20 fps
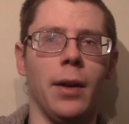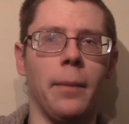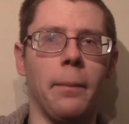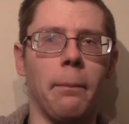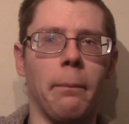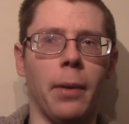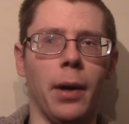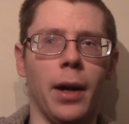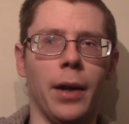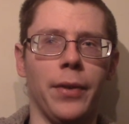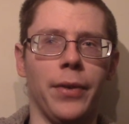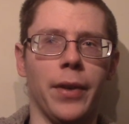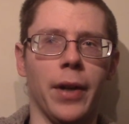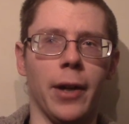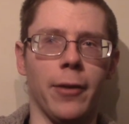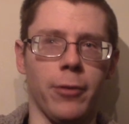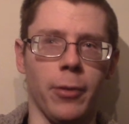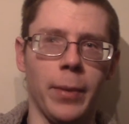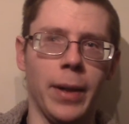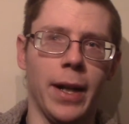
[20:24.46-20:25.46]
But
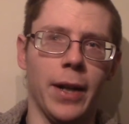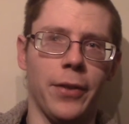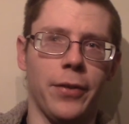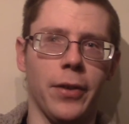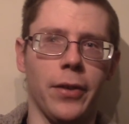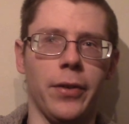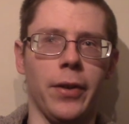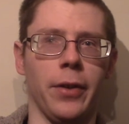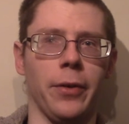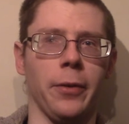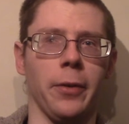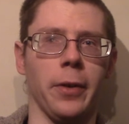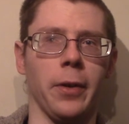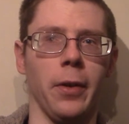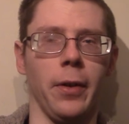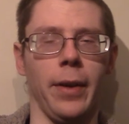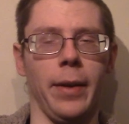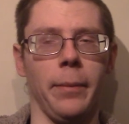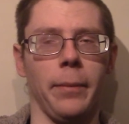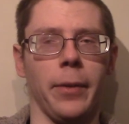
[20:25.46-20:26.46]
for me, it's just easier to go
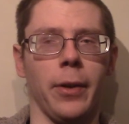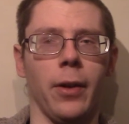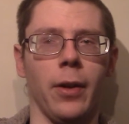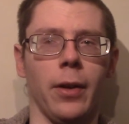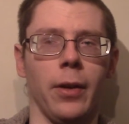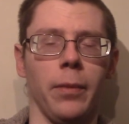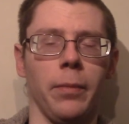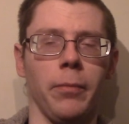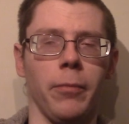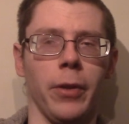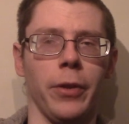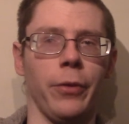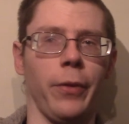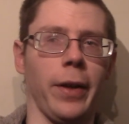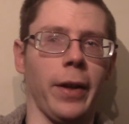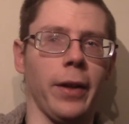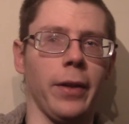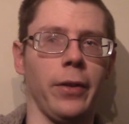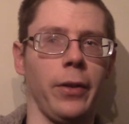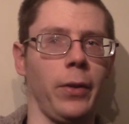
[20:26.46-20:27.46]
to them. Go to
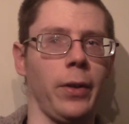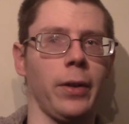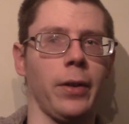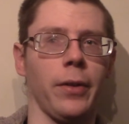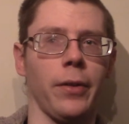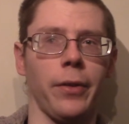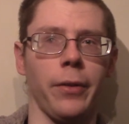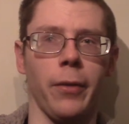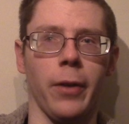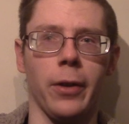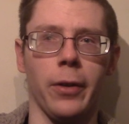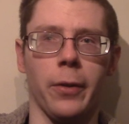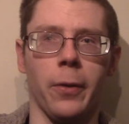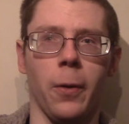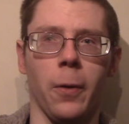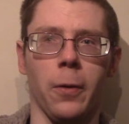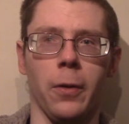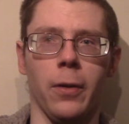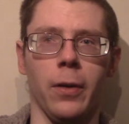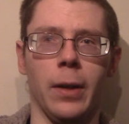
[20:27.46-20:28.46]
Ridgelake and do it, because it's around the
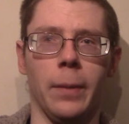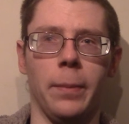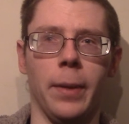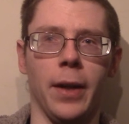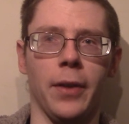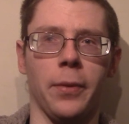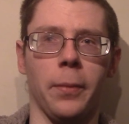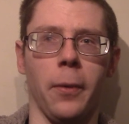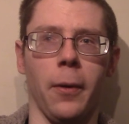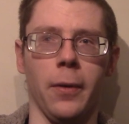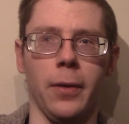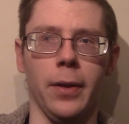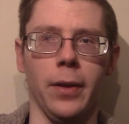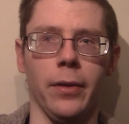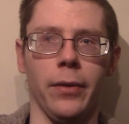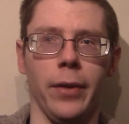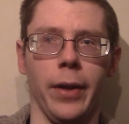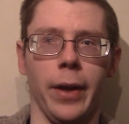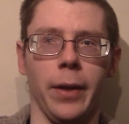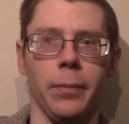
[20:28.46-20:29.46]
corner, and PetSmart
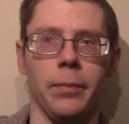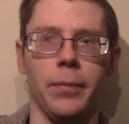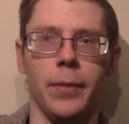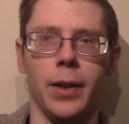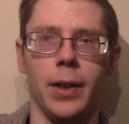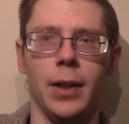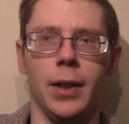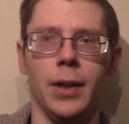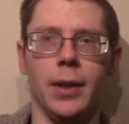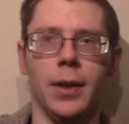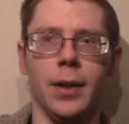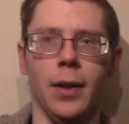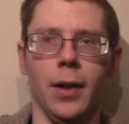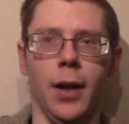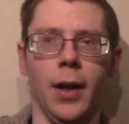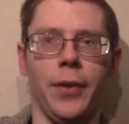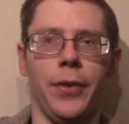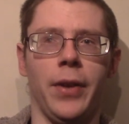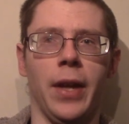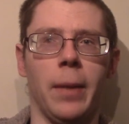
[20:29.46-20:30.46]
is like
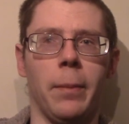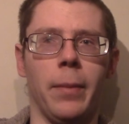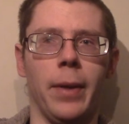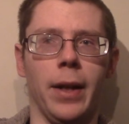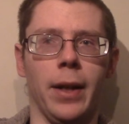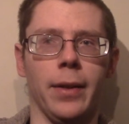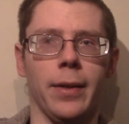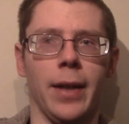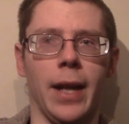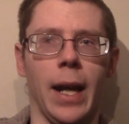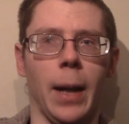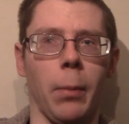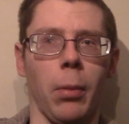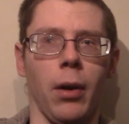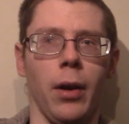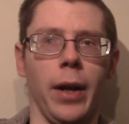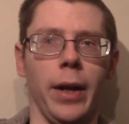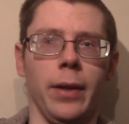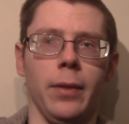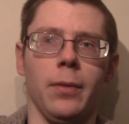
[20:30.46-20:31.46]
a 10-minute cab
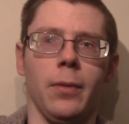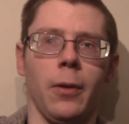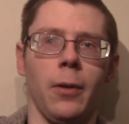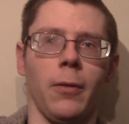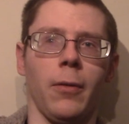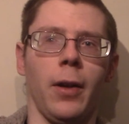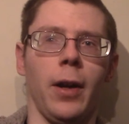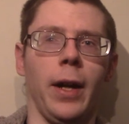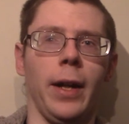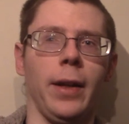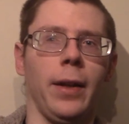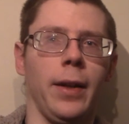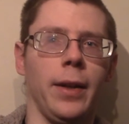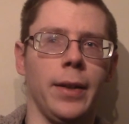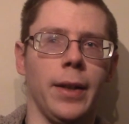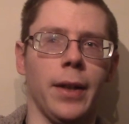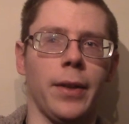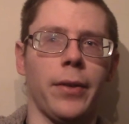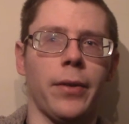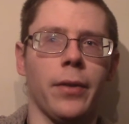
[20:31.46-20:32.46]
ride or ride, and
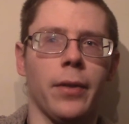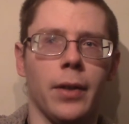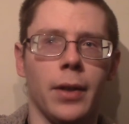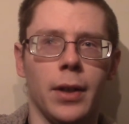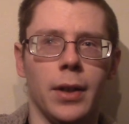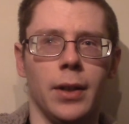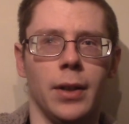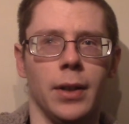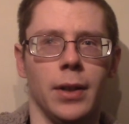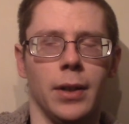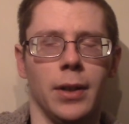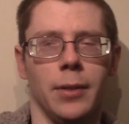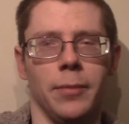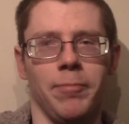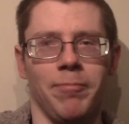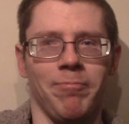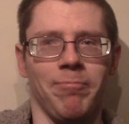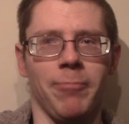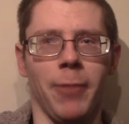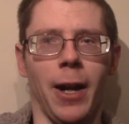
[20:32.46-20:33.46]
that's
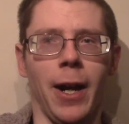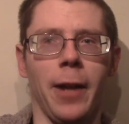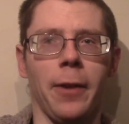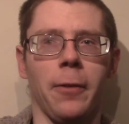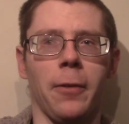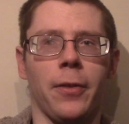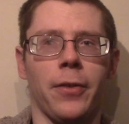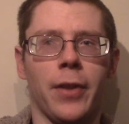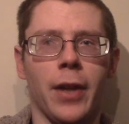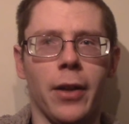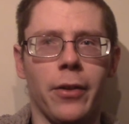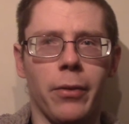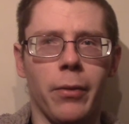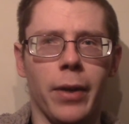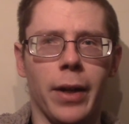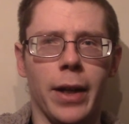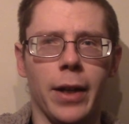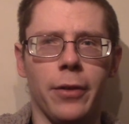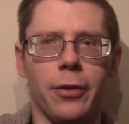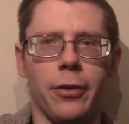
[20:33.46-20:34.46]
either a
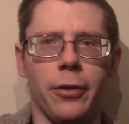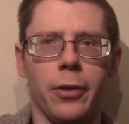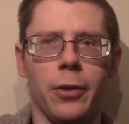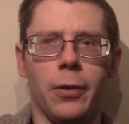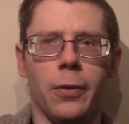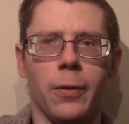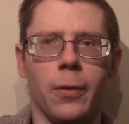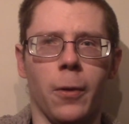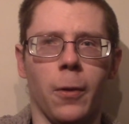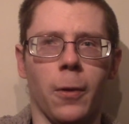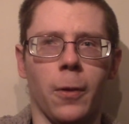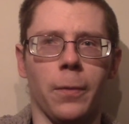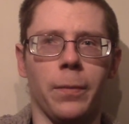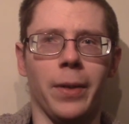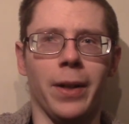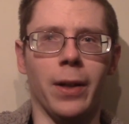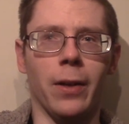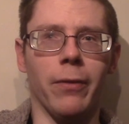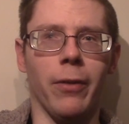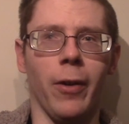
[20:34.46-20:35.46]
scheduling issue or
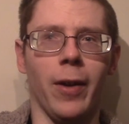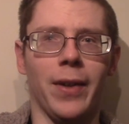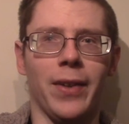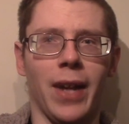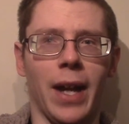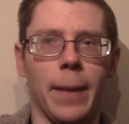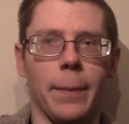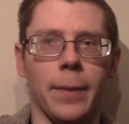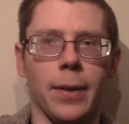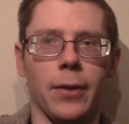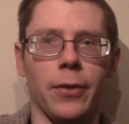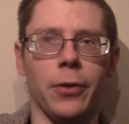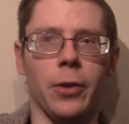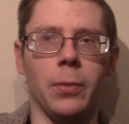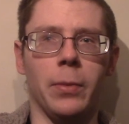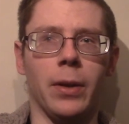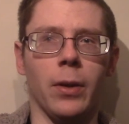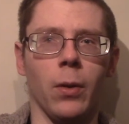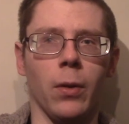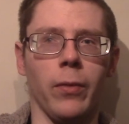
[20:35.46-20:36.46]
very
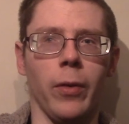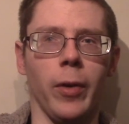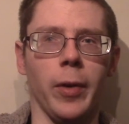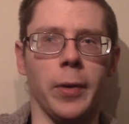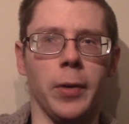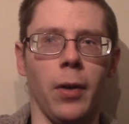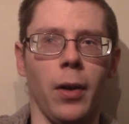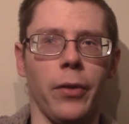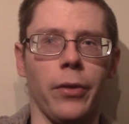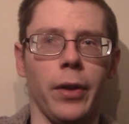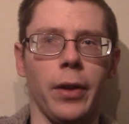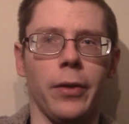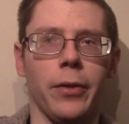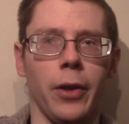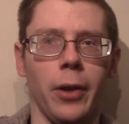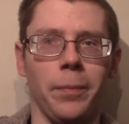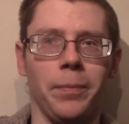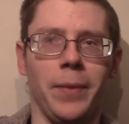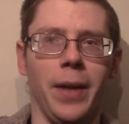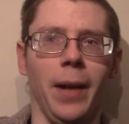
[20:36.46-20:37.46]
time-consuming or very costly.
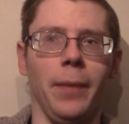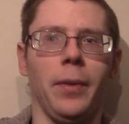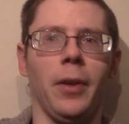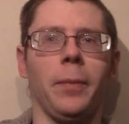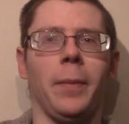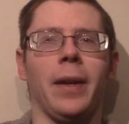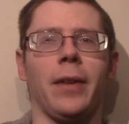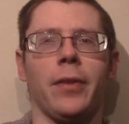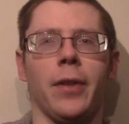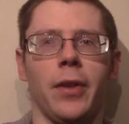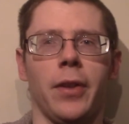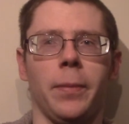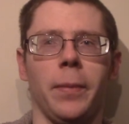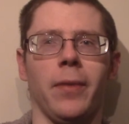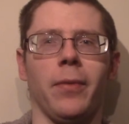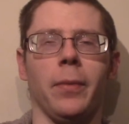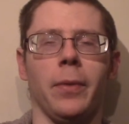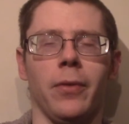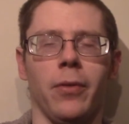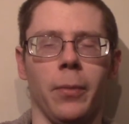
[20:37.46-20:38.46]
So yeah, it just makes sense to me
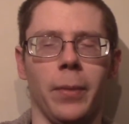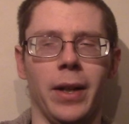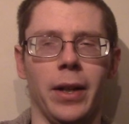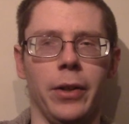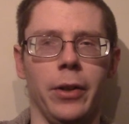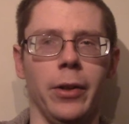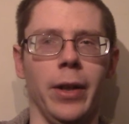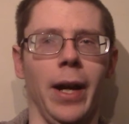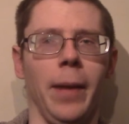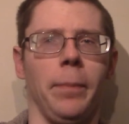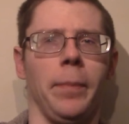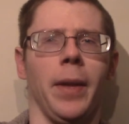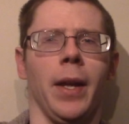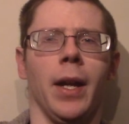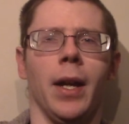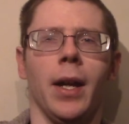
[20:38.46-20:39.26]
for me to do that.